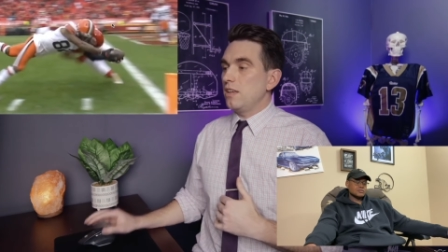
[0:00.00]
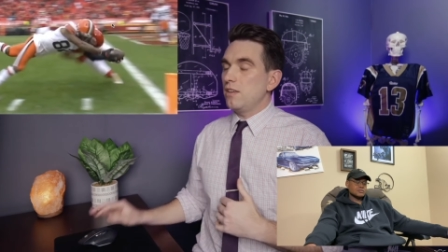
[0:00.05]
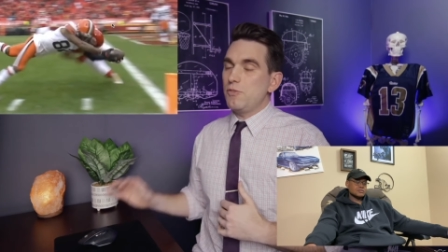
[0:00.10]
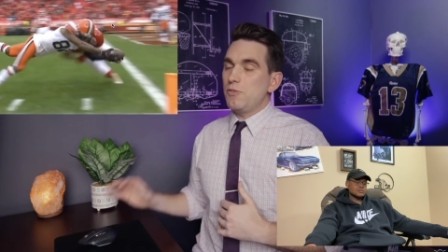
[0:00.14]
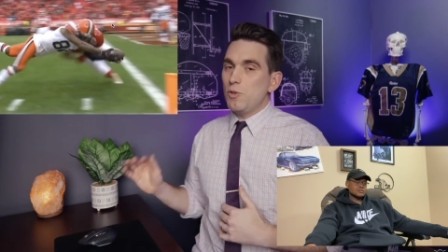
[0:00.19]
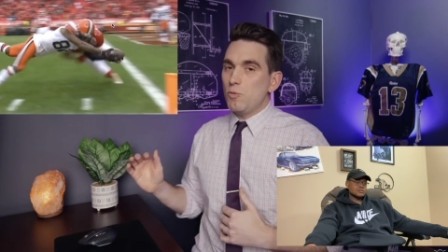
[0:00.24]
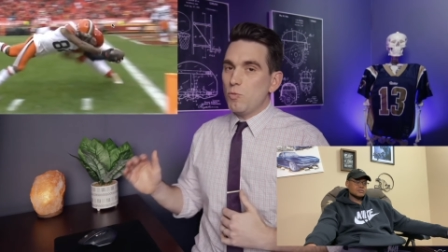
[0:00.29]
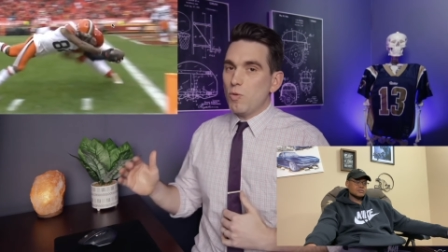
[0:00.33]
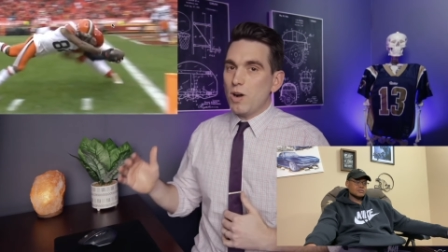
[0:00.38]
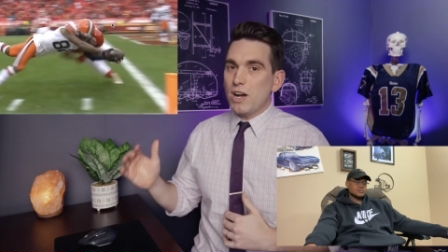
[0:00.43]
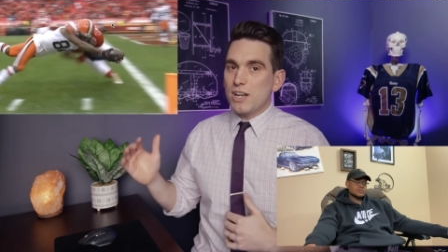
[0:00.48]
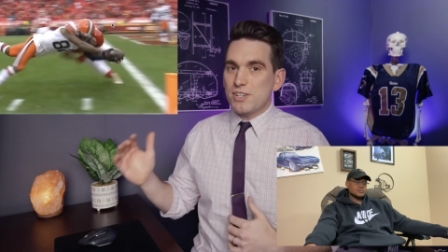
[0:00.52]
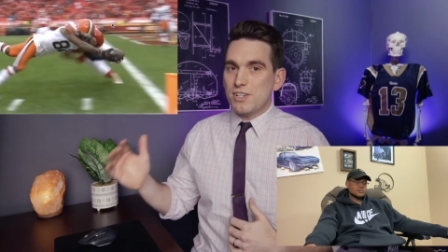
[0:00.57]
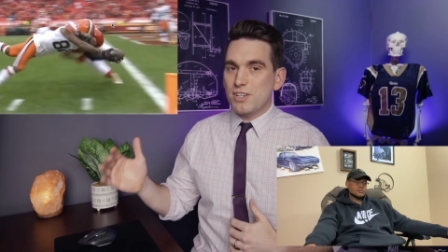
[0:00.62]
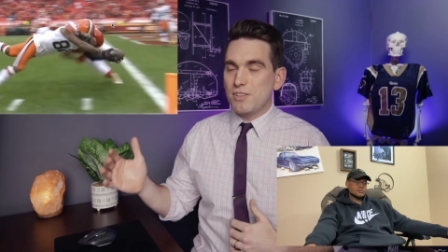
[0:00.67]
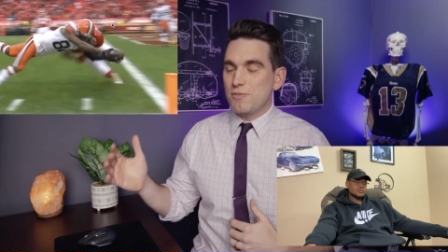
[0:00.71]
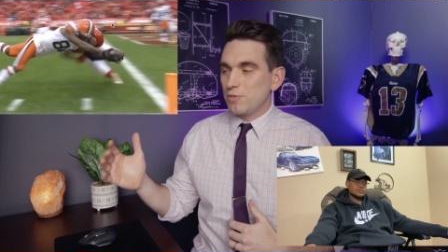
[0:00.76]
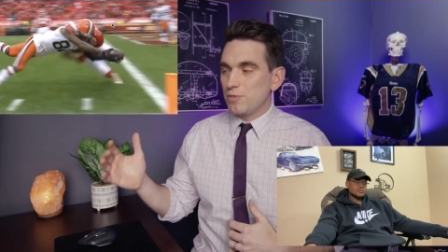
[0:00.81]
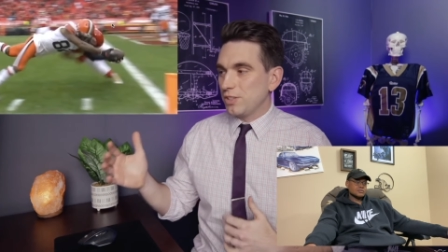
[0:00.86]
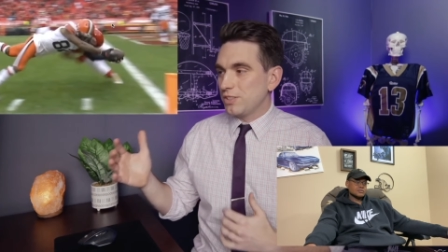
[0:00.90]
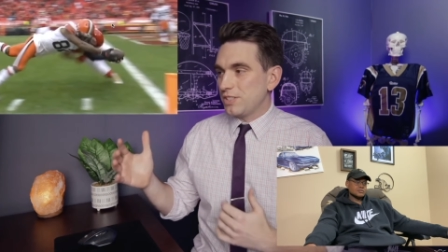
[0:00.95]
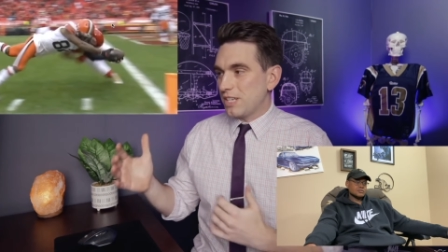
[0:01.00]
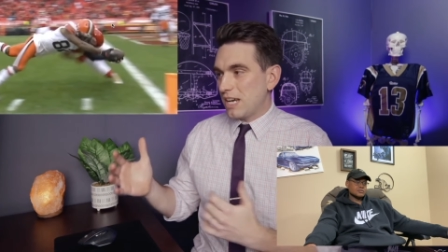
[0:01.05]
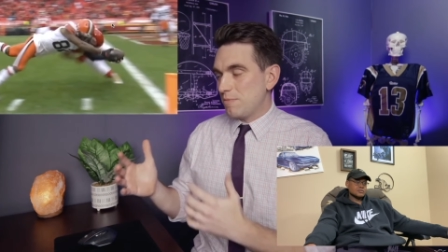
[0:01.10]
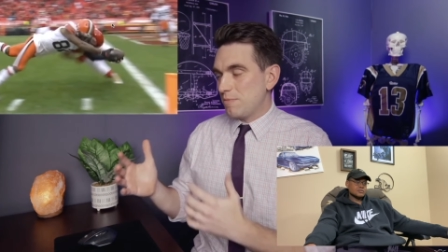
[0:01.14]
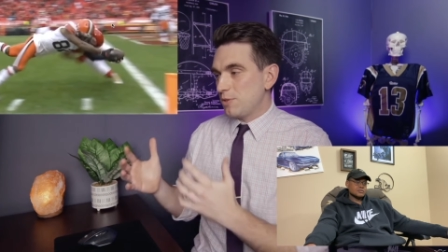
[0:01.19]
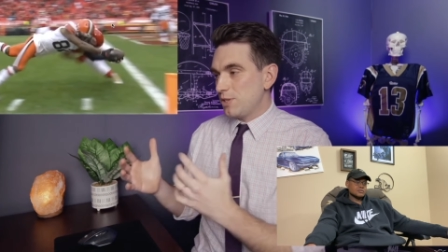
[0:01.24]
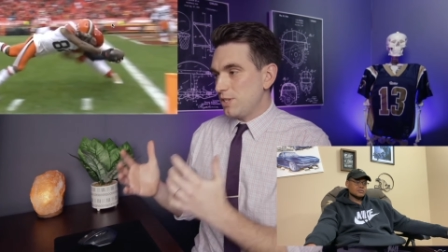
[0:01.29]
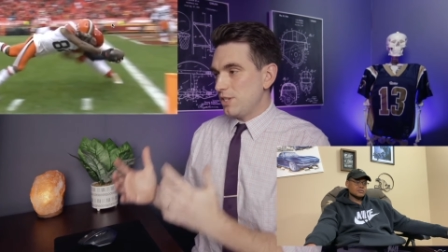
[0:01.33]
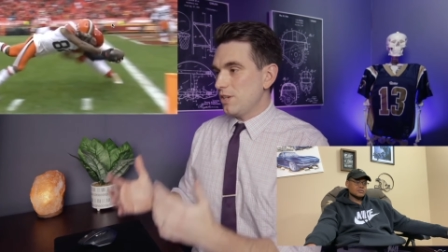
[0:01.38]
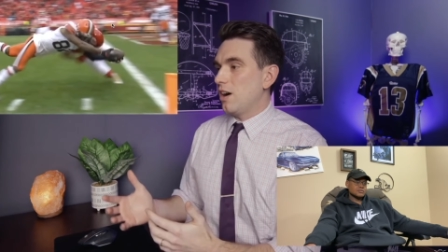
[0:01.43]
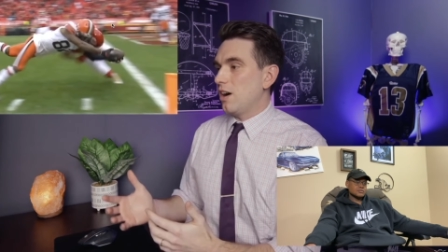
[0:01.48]
If you watch in real time
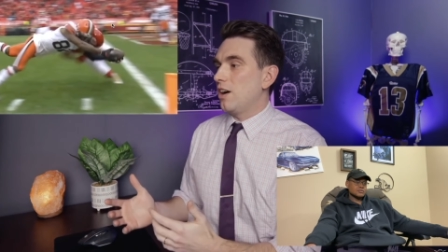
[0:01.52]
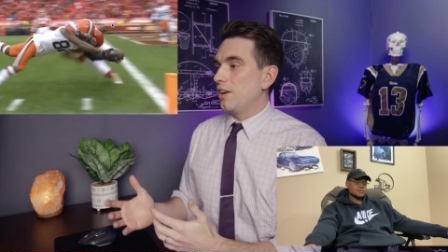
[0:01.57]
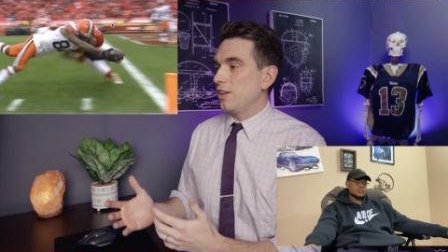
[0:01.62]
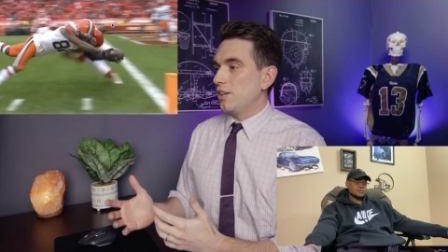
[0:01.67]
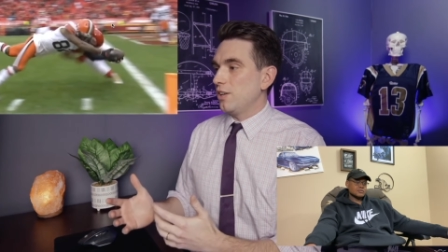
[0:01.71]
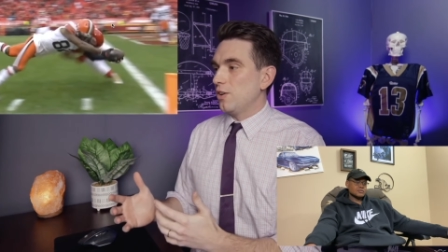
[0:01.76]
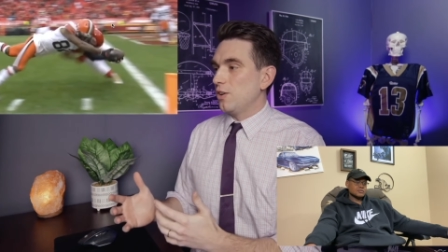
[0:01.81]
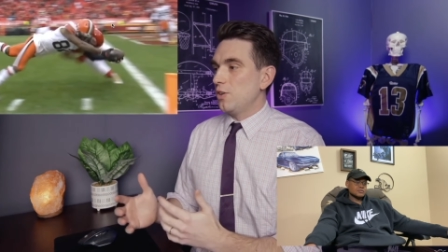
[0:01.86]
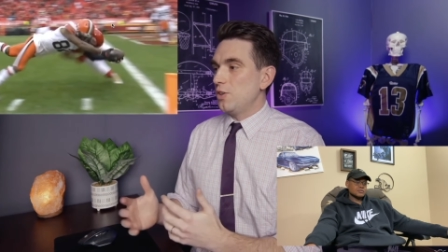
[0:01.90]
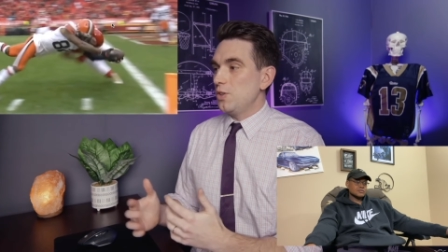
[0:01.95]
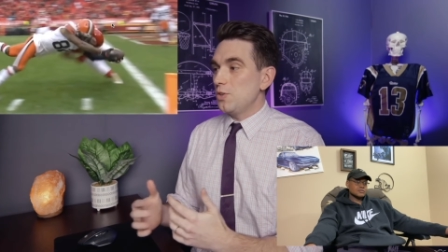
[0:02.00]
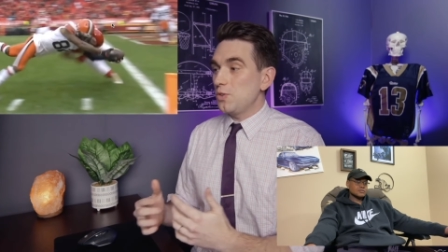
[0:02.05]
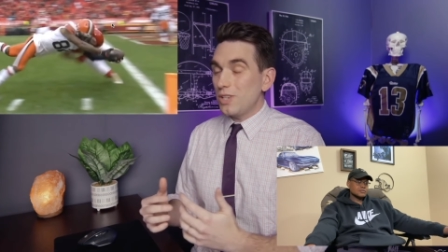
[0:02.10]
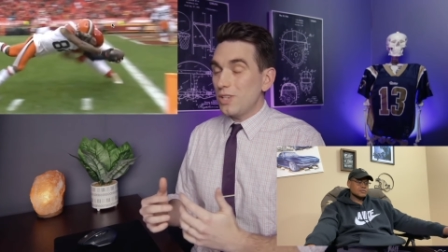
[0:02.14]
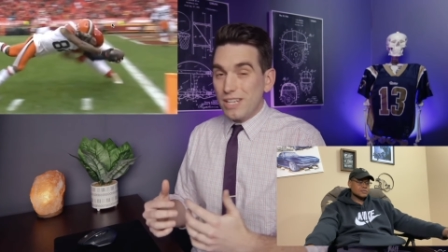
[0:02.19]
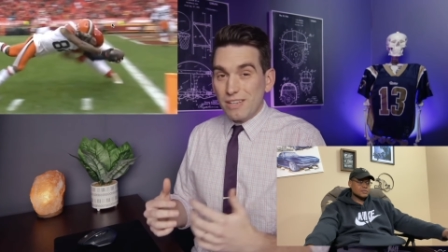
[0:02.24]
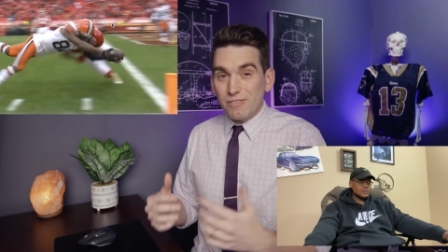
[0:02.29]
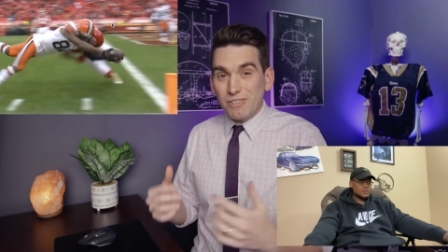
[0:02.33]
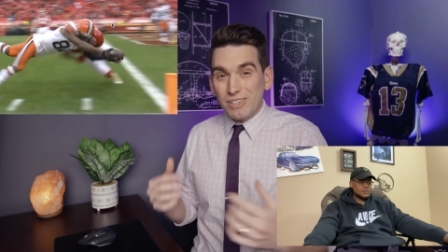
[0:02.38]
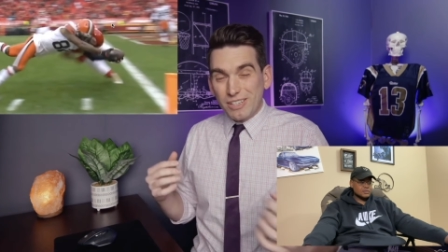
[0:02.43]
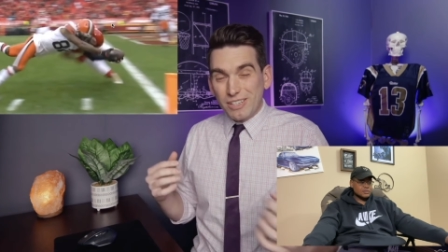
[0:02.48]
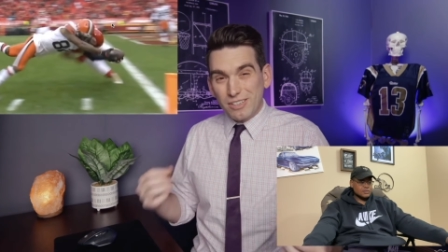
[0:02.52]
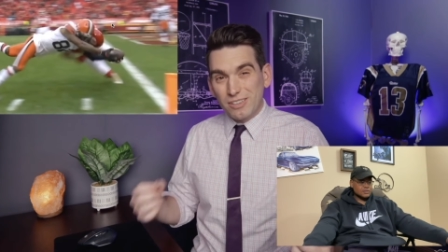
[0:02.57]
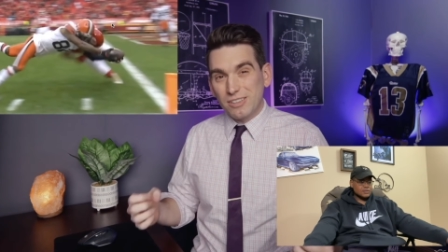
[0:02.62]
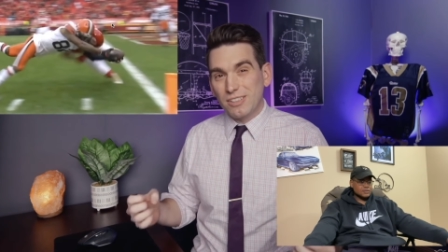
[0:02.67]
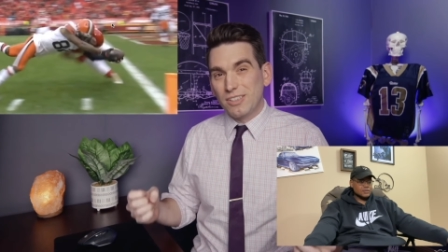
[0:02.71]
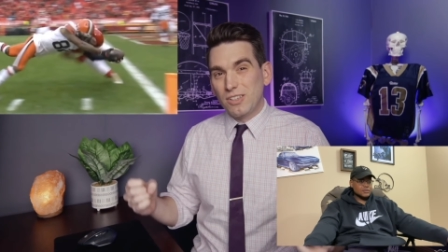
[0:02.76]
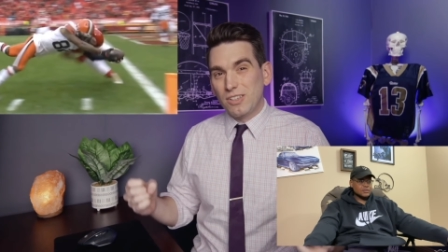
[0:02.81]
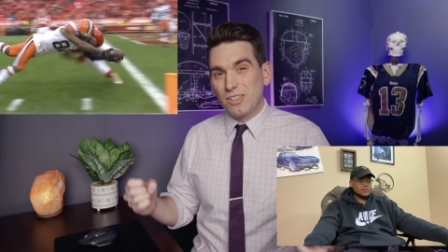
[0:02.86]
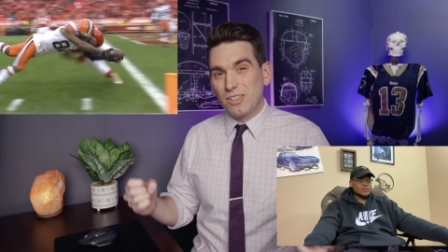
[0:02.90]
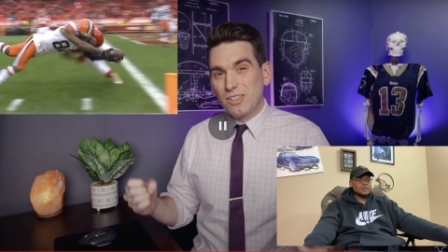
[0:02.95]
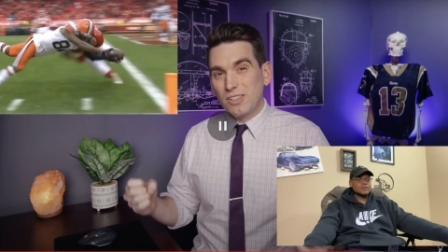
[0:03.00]
with the audio, you could even
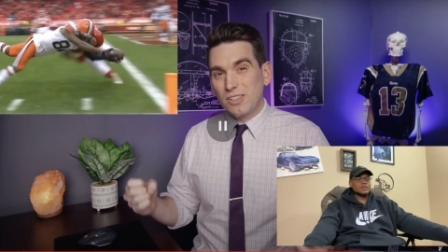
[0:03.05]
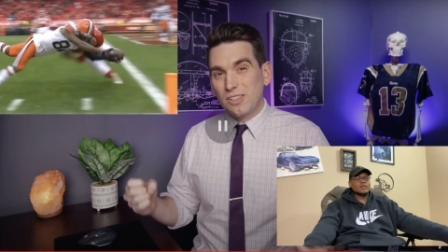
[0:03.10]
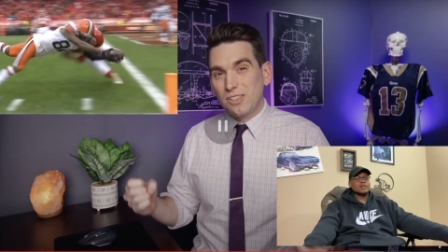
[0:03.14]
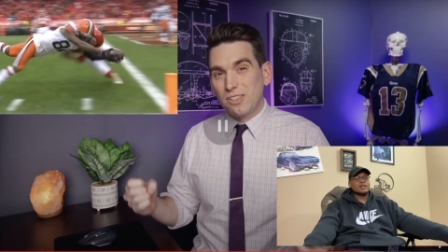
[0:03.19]
clearly...